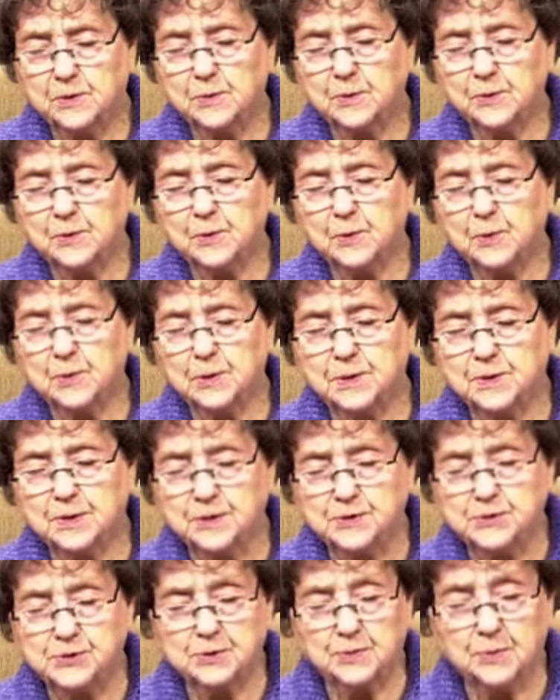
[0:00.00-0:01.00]
thank You,
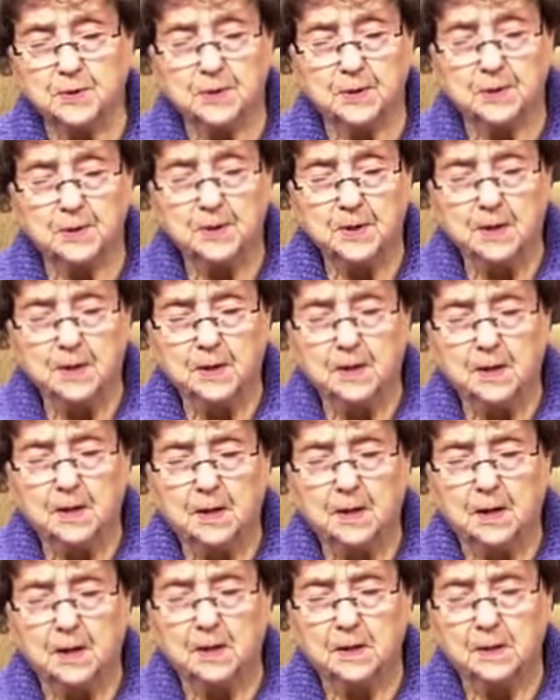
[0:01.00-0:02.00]
Lord, that You are
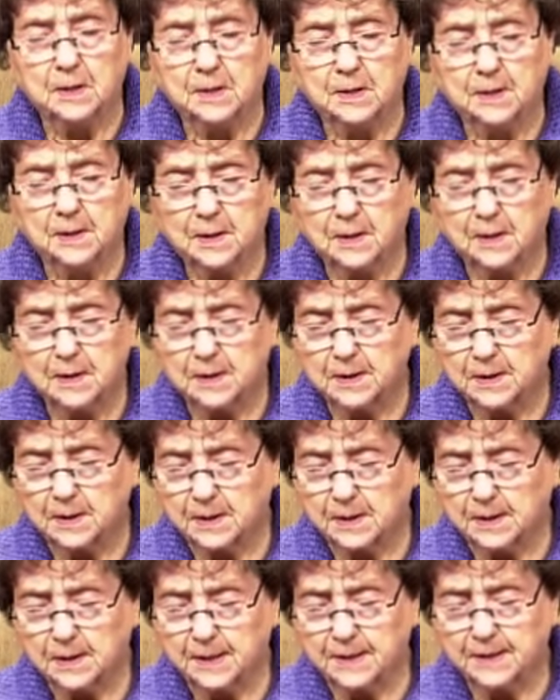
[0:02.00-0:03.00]
a
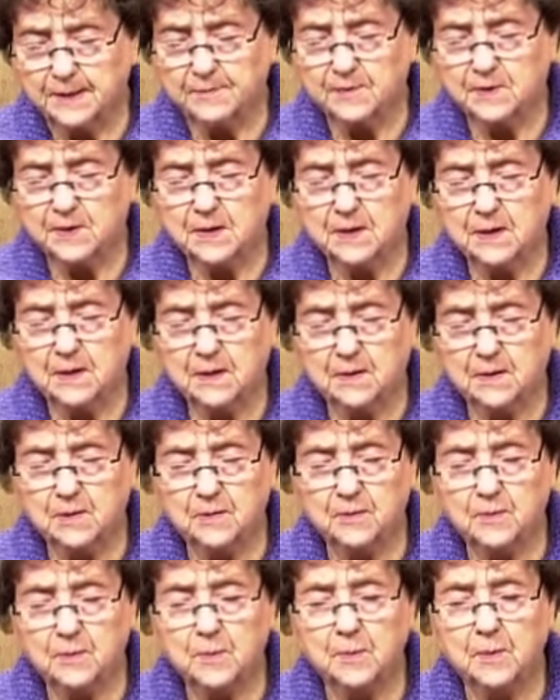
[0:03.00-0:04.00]
living
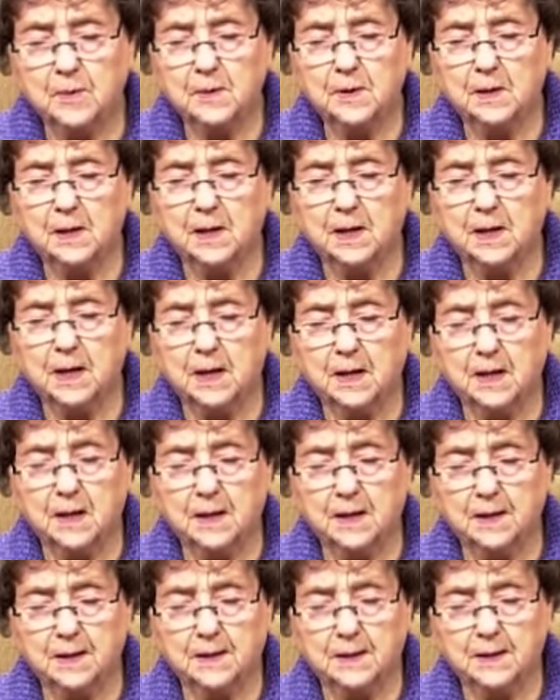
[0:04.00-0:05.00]

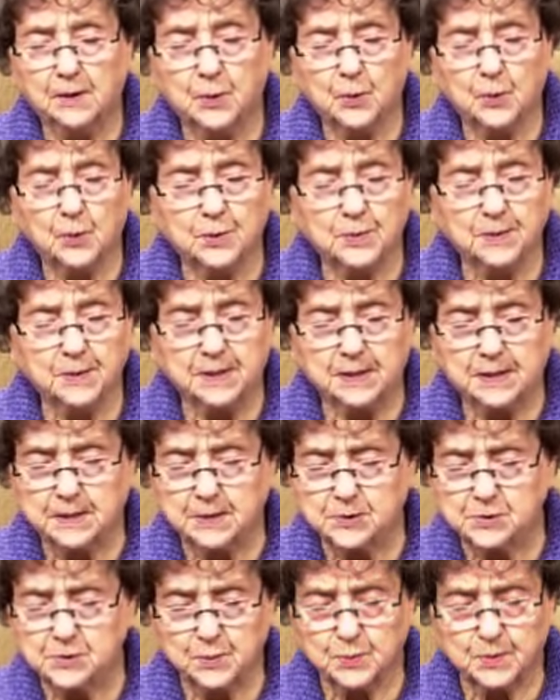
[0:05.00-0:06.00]

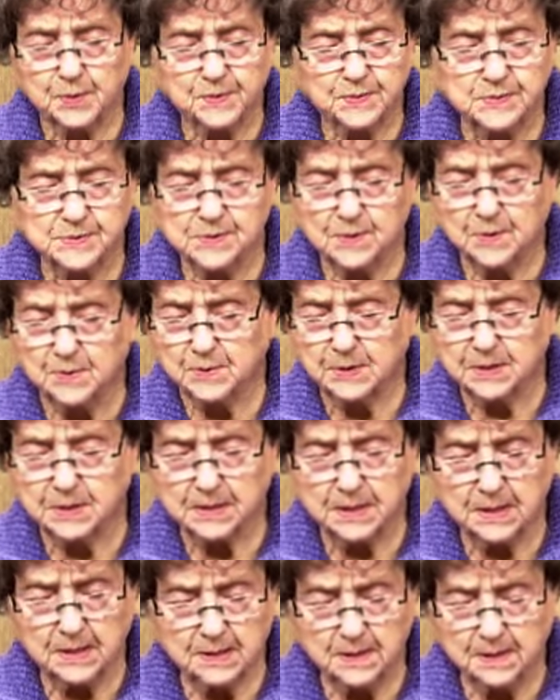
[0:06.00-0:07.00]
Lord that is with us
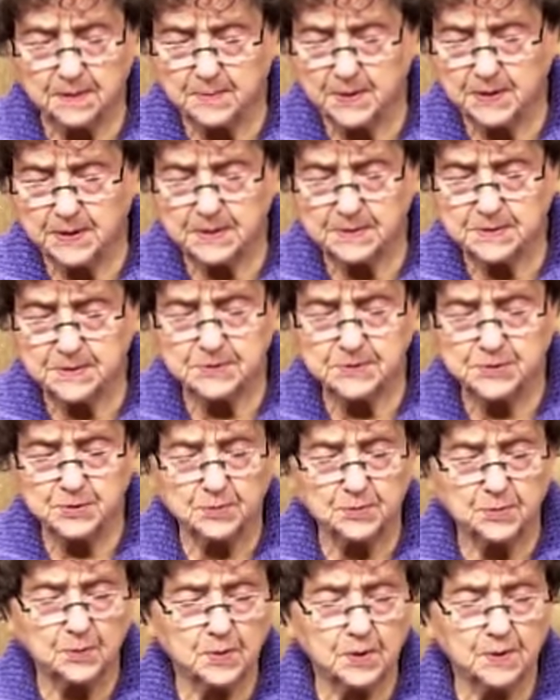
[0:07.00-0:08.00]
on a daily
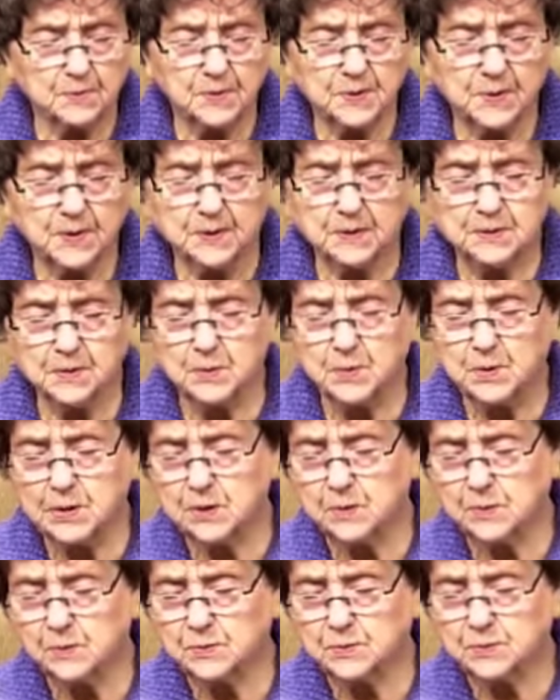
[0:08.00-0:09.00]
basis. You know everything
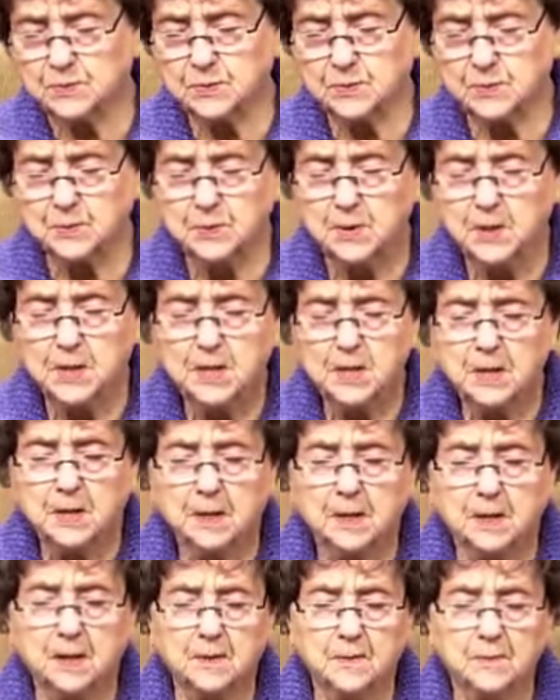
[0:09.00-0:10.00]
that we go through,
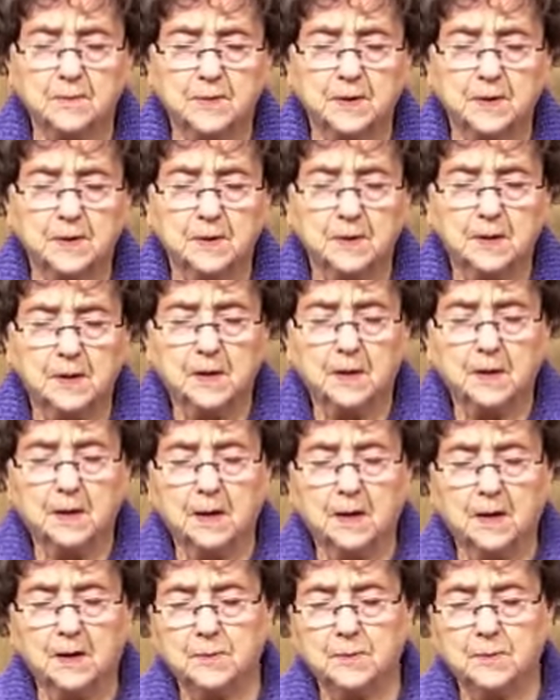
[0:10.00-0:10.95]
every